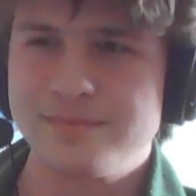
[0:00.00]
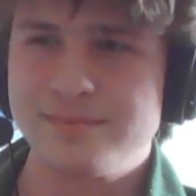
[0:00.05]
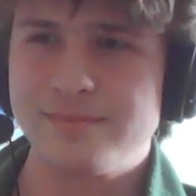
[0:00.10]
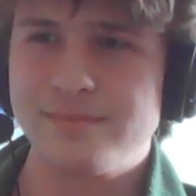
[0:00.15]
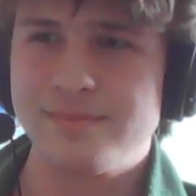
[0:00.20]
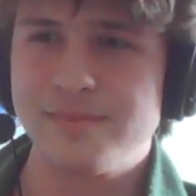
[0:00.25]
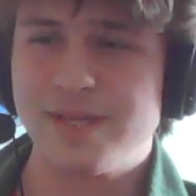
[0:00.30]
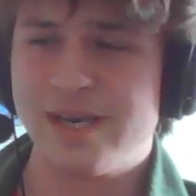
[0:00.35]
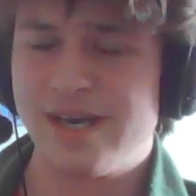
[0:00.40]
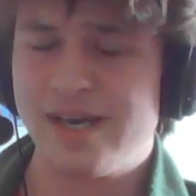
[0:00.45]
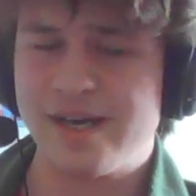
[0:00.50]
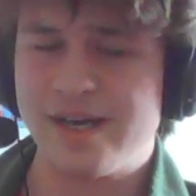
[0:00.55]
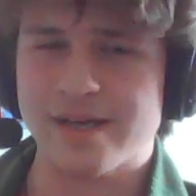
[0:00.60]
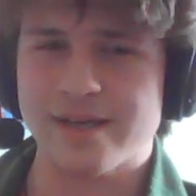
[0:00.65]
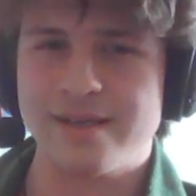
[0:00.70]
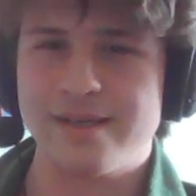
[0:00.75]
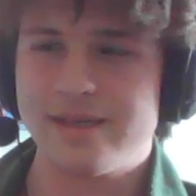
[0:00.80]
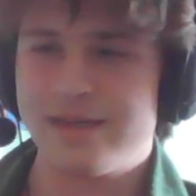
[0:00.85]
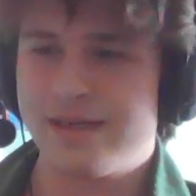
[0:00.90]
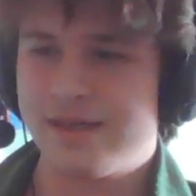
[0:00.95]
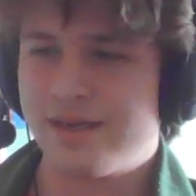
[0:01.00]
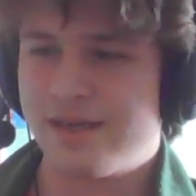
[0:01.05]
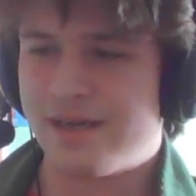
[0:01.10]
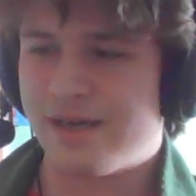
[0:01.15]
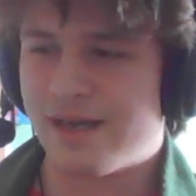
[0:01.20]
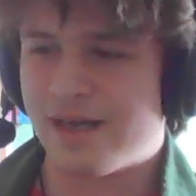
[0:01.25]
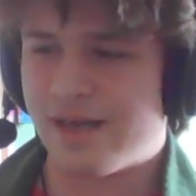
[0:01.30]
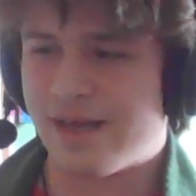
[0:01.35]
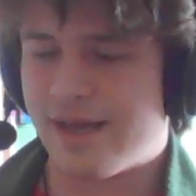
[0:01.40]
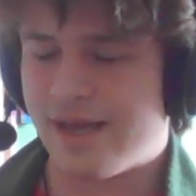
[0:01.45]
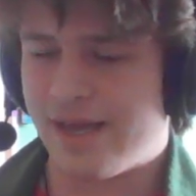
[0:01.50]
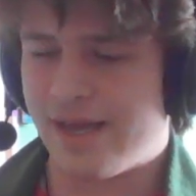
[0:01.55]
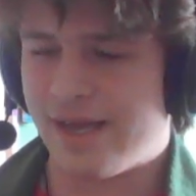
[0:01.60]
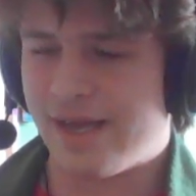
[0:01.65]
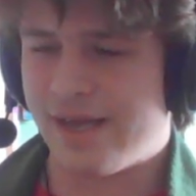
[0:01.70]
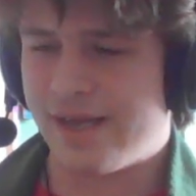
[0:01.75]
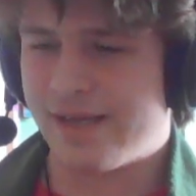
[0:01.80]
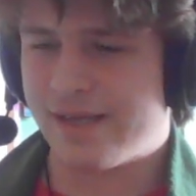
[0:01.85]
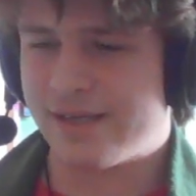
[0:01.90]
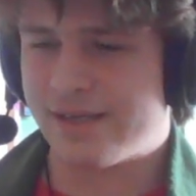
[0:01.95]
Yeah,
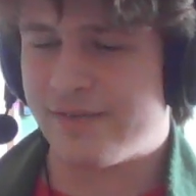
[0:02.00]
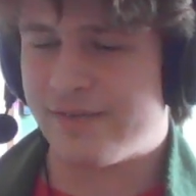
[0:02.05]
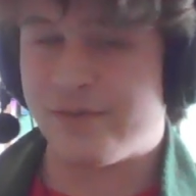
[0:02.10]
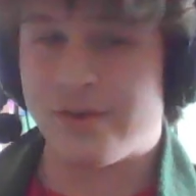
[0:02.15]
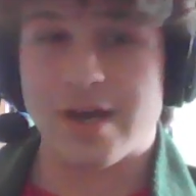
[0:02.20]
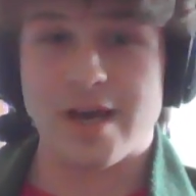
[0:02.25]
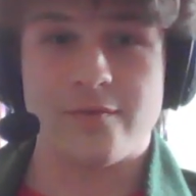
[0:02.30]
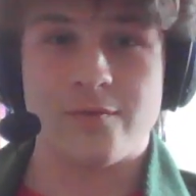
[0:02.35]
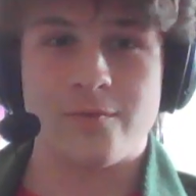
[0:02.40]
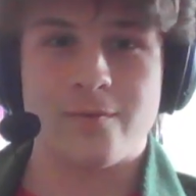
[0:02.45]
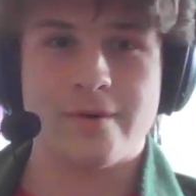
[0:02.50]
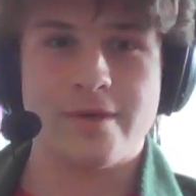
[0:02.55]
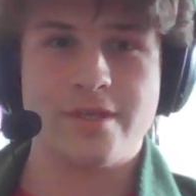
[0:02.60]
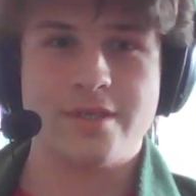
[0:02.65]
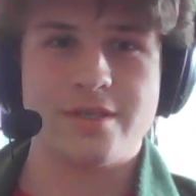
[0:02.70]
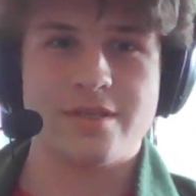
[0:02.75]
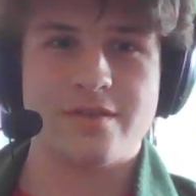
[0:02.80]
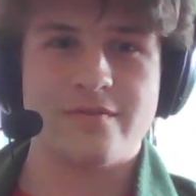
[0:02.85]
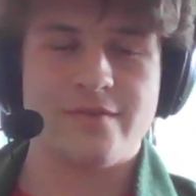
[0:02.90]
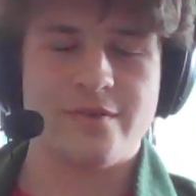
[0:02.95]
if you have questions,